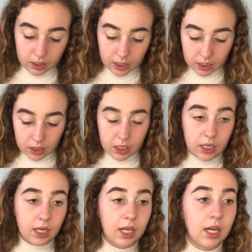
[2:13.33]
Okay,
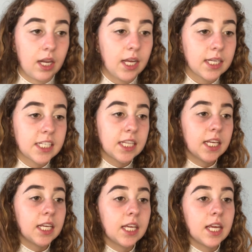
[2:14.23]
the next
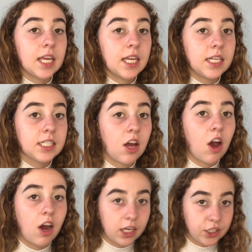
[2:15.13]
thing is
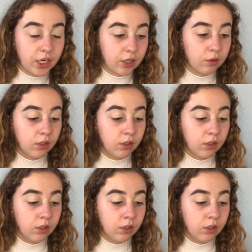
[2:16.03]
eyeshadow.